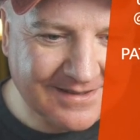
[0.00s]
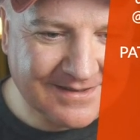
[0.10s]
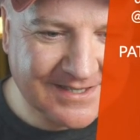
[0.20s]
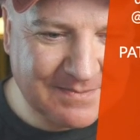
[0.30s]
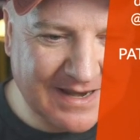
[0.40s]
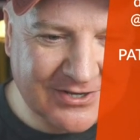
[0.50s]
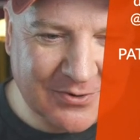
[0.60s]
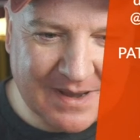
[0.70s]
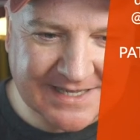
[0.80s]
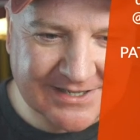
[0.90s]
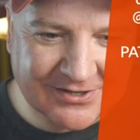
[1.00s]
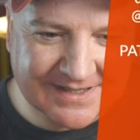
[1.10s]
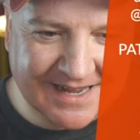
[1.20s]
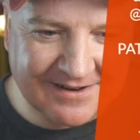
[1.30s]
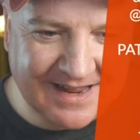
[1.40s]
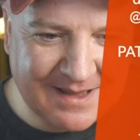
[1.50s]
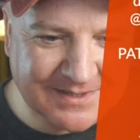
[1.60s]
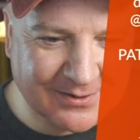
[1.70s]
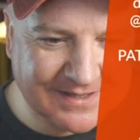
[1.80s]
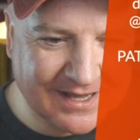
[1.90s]
Spanish or Mexican kind of name.
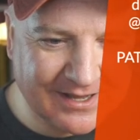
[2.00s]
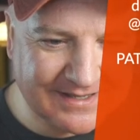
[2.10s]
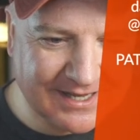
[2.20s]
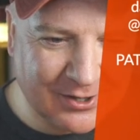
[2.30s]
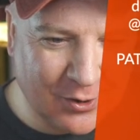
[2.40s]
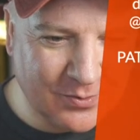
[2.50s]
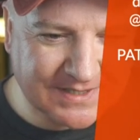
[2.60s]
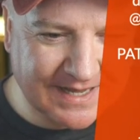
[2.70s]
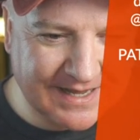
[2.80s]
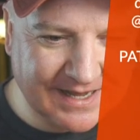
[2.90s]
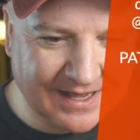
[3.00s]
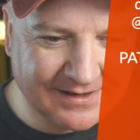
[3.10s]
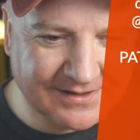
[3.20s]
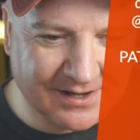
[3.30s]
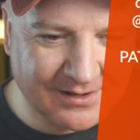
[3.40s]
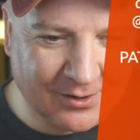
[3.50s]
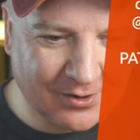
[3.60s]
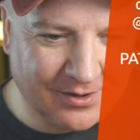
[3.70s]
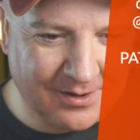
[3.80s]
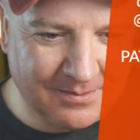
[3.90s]
So is it Jose and
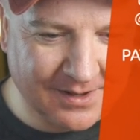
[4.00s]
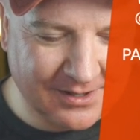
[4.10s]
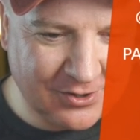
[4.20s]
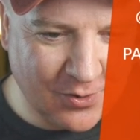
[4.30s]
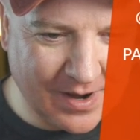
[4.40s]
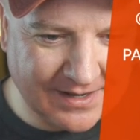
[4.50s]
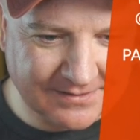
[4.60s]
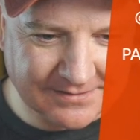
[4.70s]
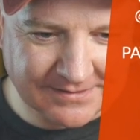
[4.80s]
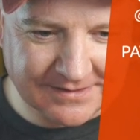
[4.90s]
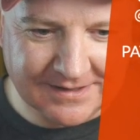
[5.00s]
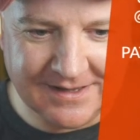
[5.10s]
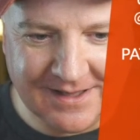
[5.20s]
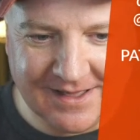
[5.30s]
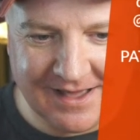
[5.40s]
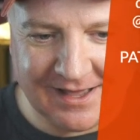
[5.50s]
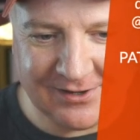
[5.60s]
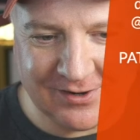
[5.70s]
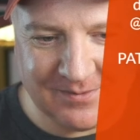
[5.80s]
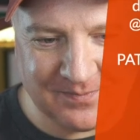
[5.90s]
Johan?
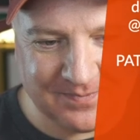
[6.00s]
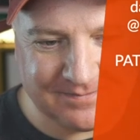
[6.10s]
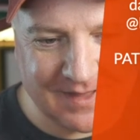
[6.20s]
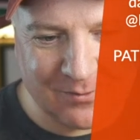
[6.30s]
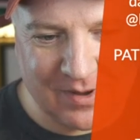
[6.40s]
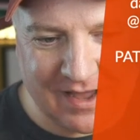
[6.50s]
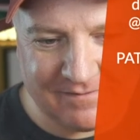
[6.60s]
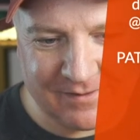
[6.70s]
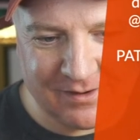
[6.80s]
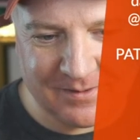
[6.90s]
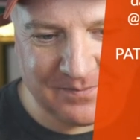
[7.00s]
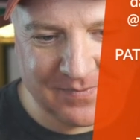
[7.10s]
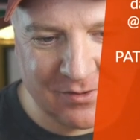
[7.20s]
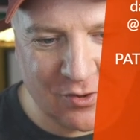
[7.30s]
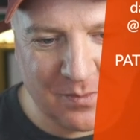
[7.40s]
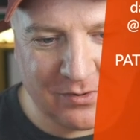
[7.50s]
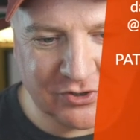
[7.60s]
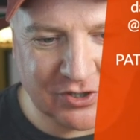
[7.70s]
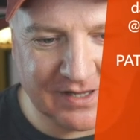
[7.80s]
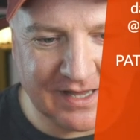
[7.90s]
And we have John Paul
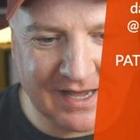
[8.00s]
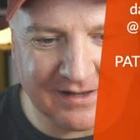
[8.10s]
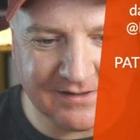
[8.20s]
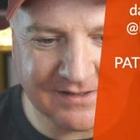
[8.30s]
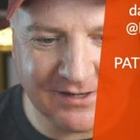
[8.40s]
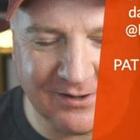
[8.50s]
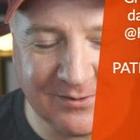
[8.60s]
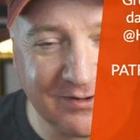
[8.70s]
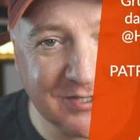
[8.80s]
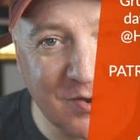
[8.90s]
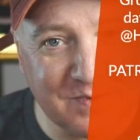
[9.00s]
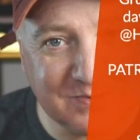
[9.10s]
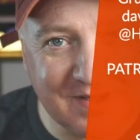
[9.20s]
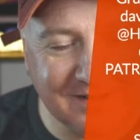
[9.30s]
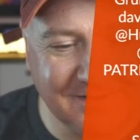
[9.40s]
Jolly, and we've got Tom as well.